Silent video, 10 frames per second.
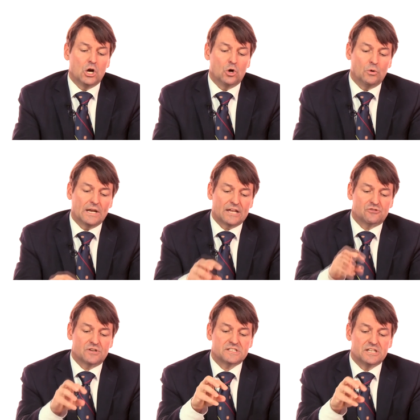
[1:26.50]
who will
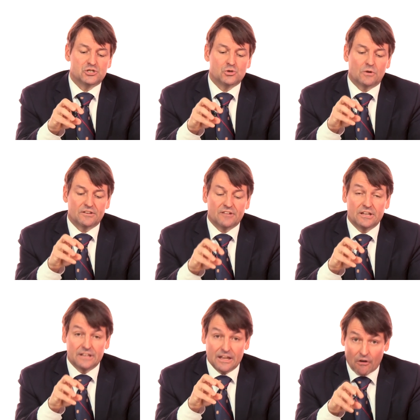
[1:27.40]
address the issue in,
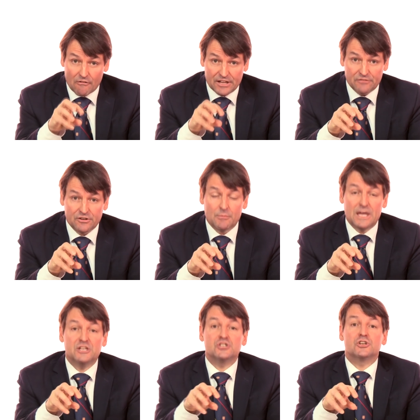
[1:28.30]
in, of
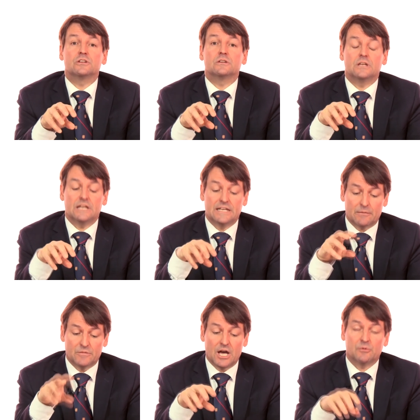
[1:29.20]
inflammation in
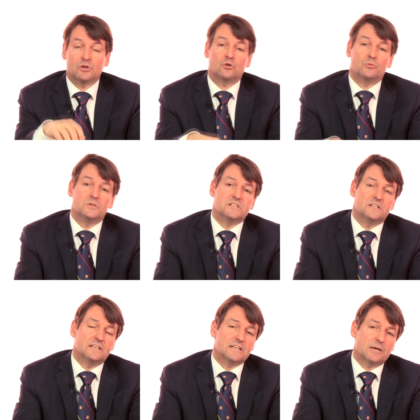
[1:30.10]
abdominal
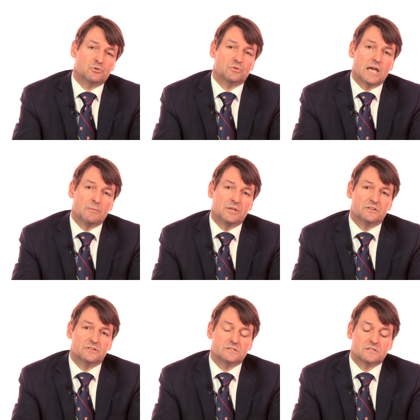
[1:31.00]
obesity, type 2
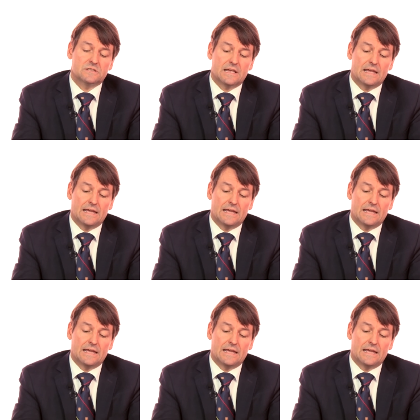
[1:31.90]
diabetes,